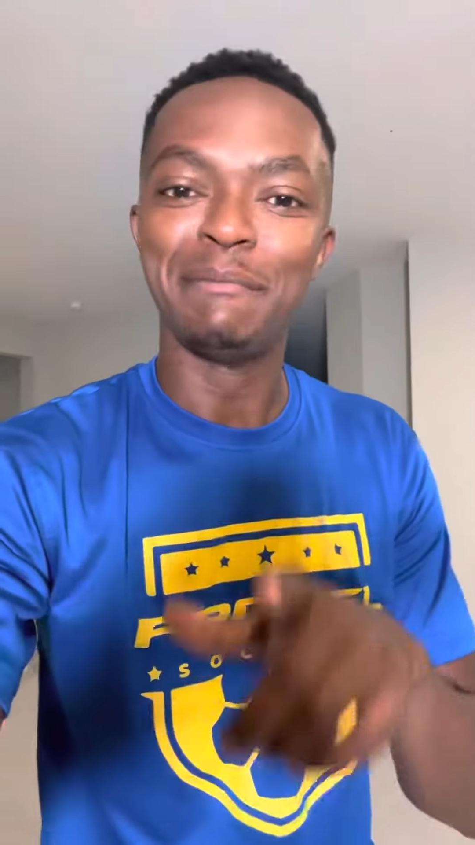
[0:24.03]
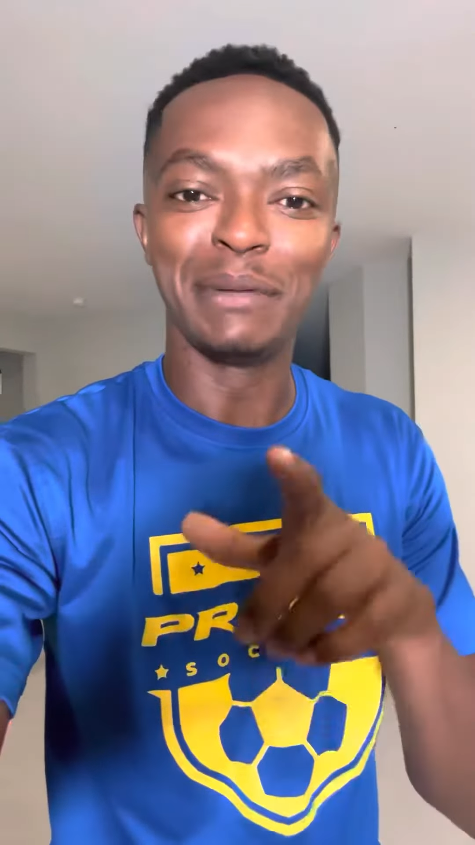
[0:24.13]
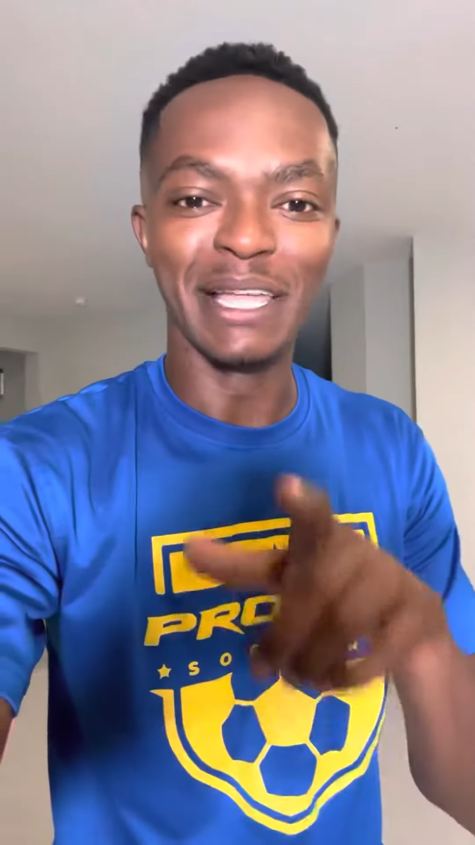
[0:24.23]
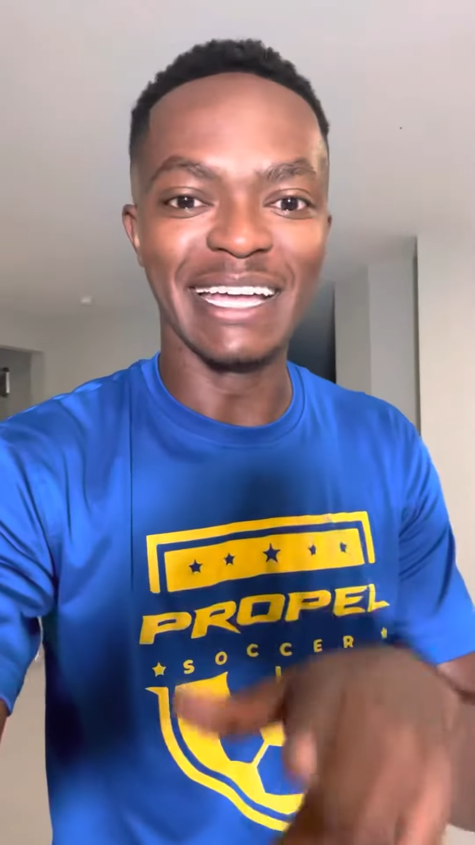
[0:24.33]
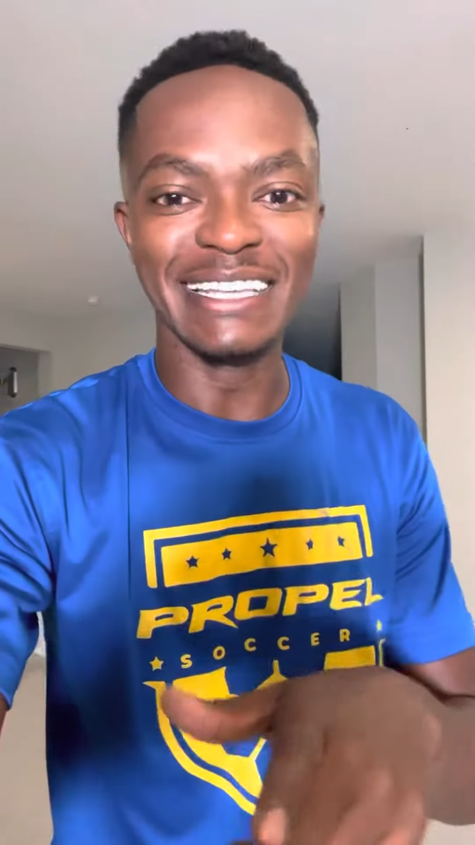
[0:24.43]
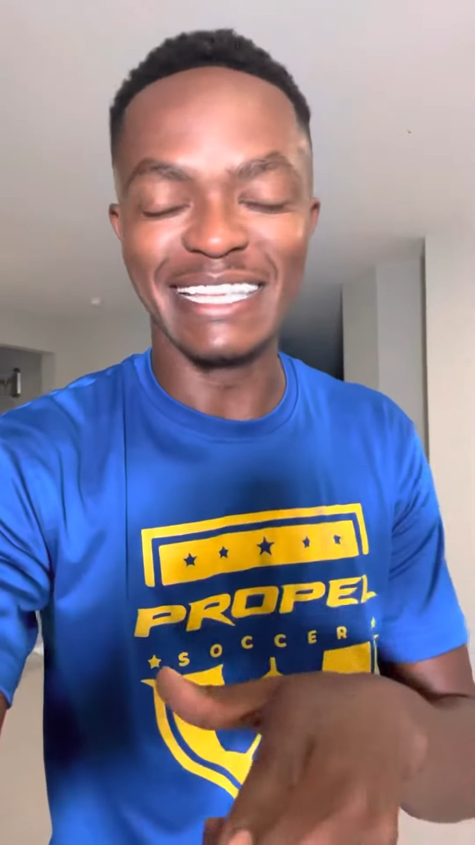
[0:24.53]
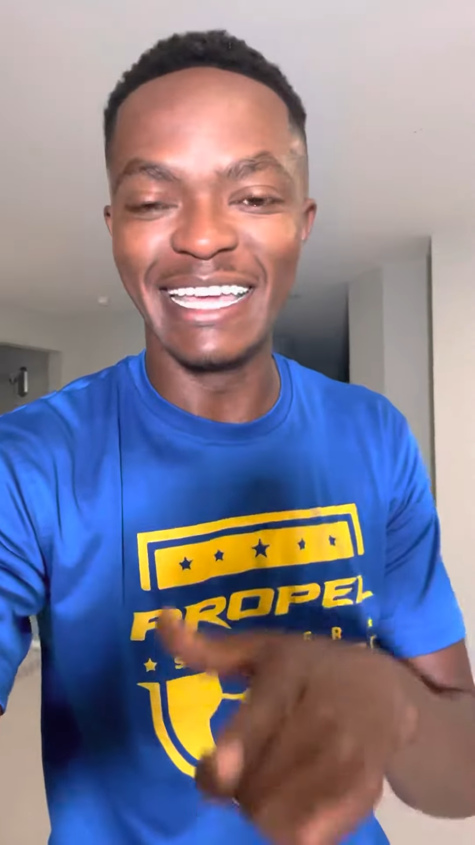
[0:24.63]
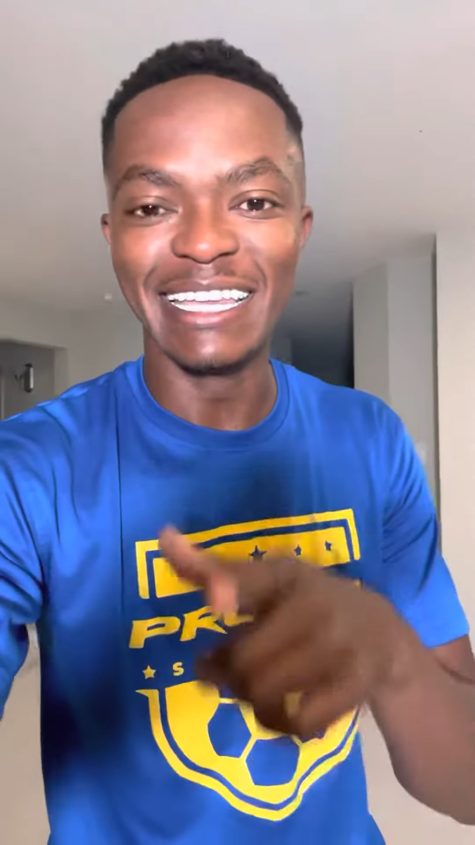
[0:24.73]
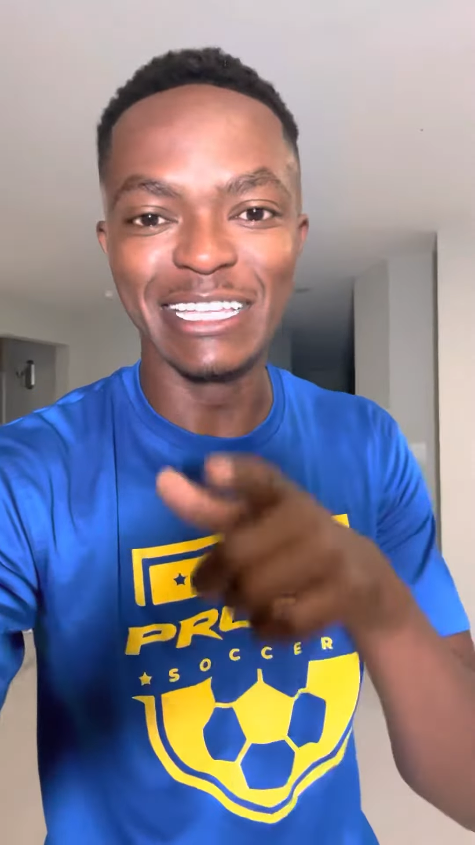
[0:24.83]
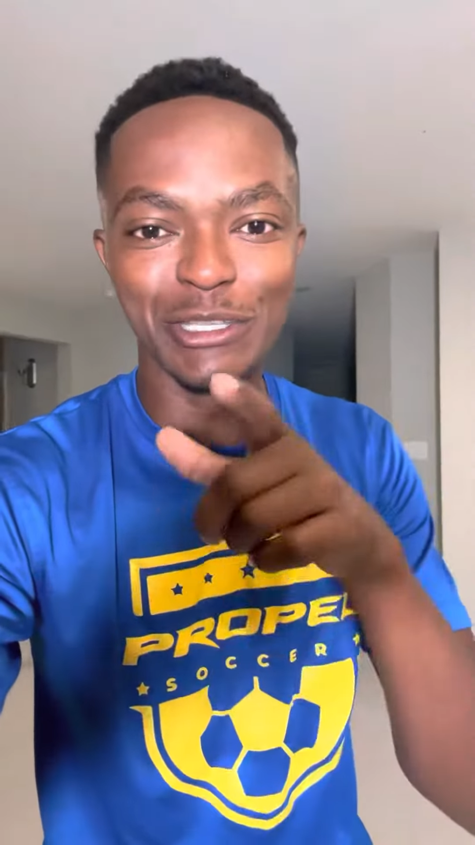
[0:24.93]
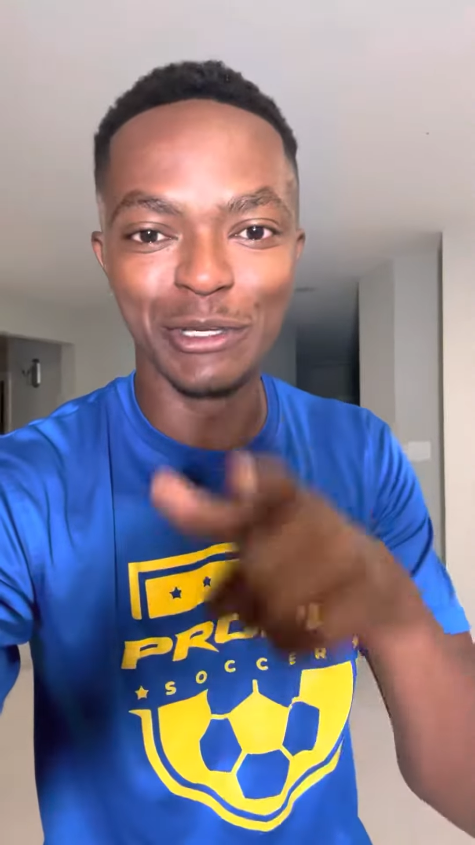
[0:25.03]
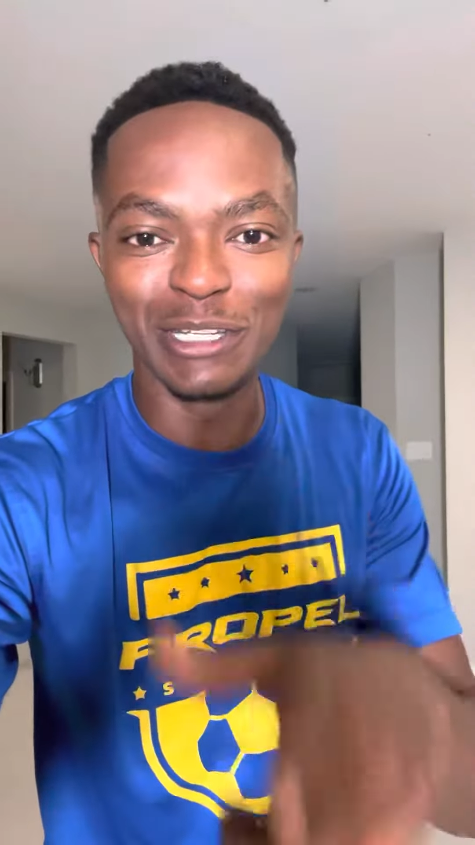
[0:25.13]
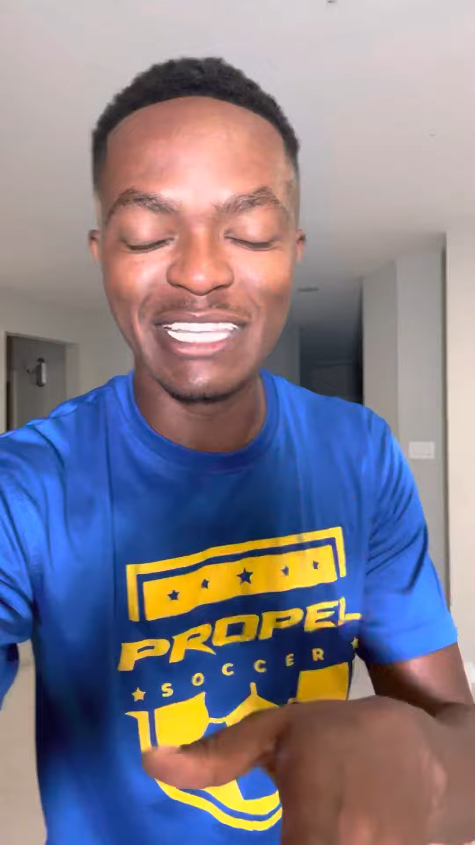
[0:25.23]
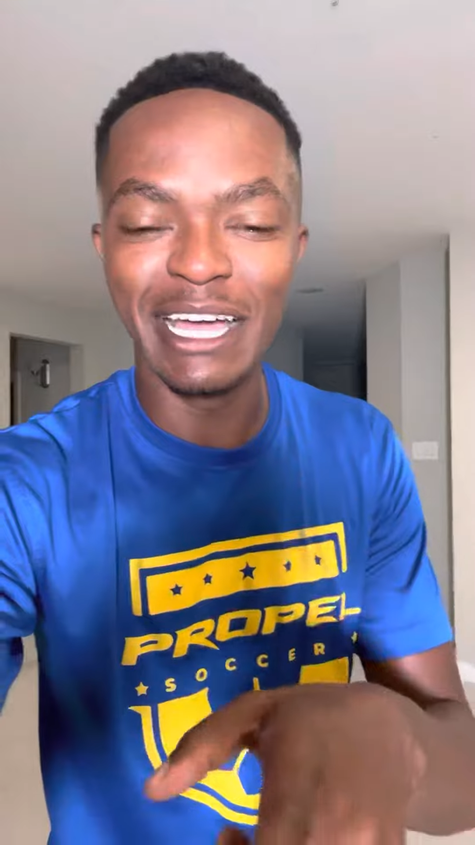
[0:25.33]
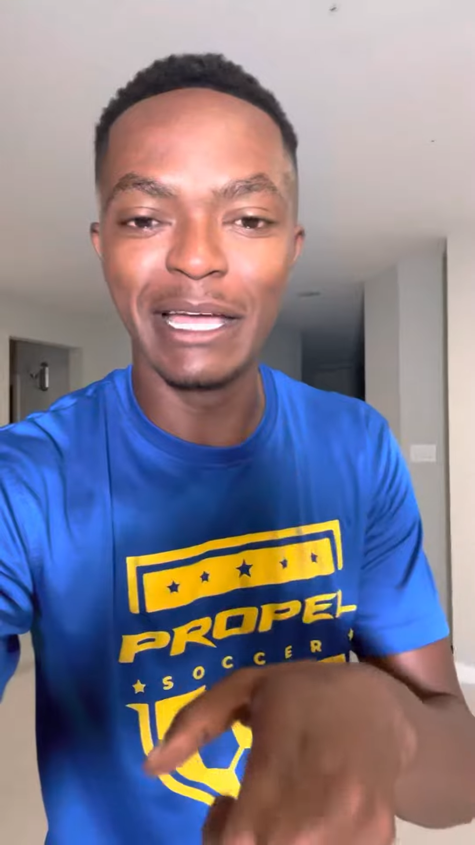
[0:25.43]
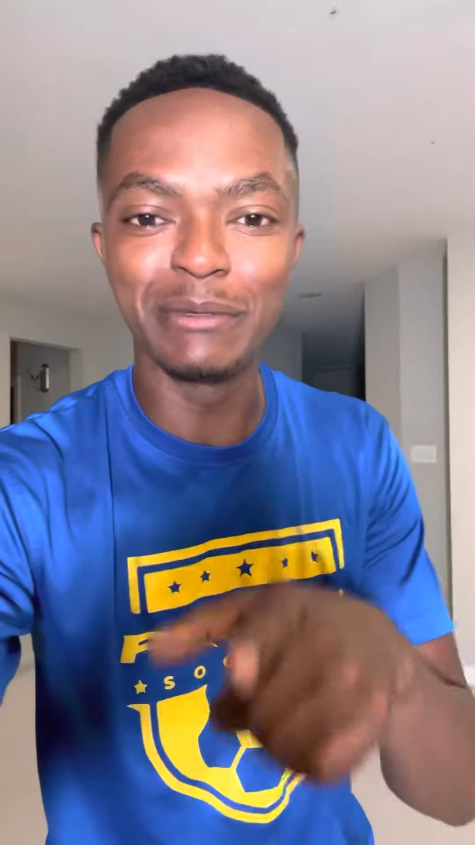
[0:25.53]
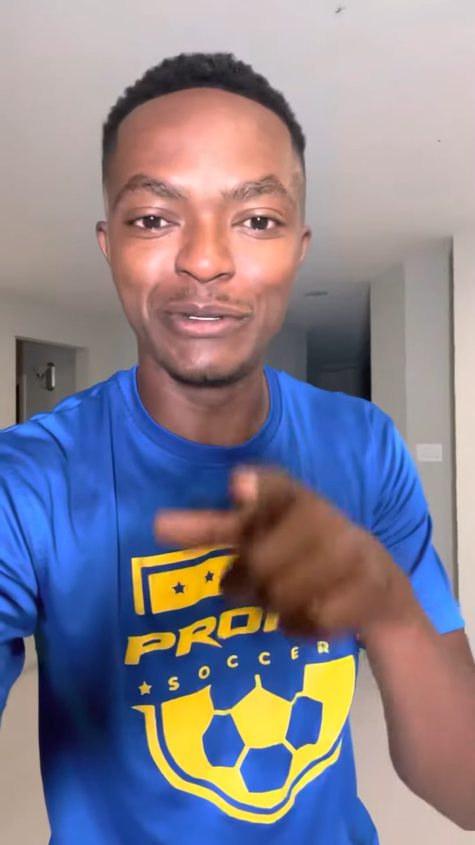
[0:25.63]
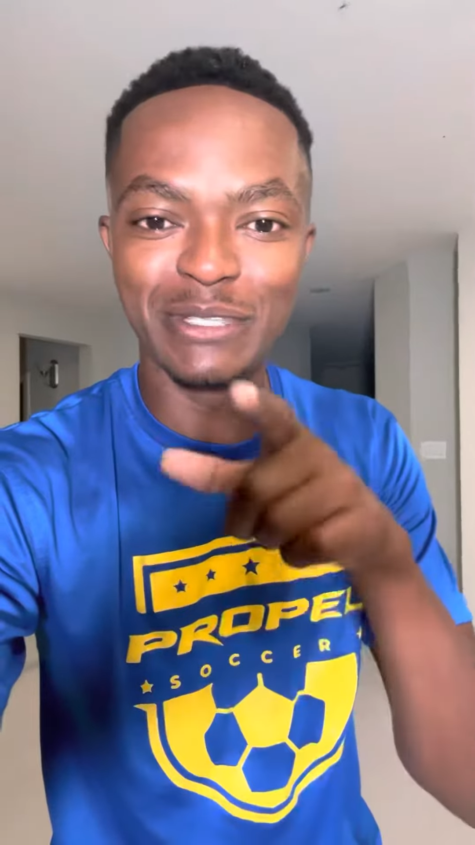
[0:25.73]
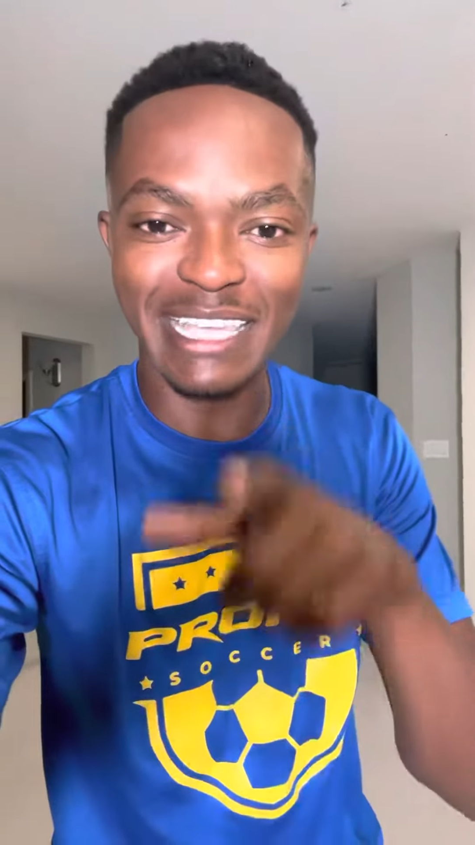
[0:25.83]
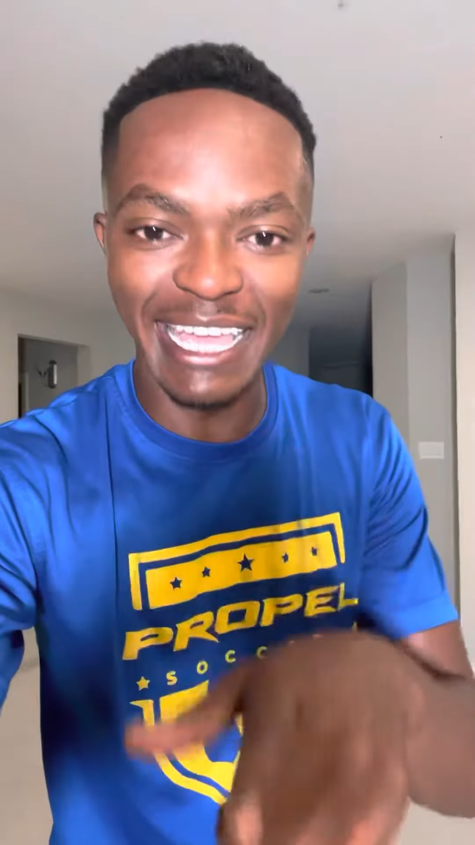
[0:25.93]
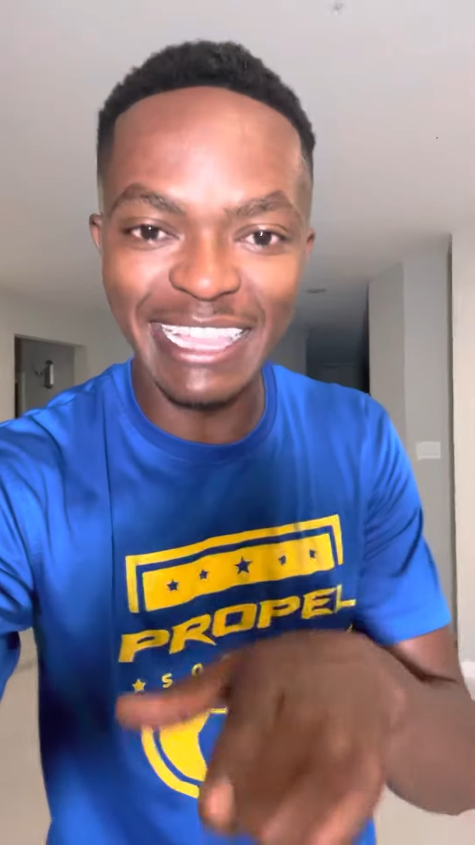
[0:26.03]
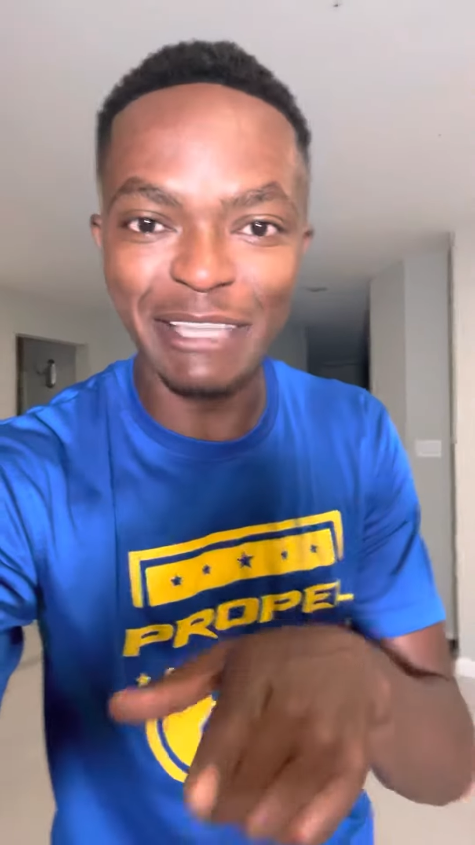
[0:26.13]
Players, it is your time to take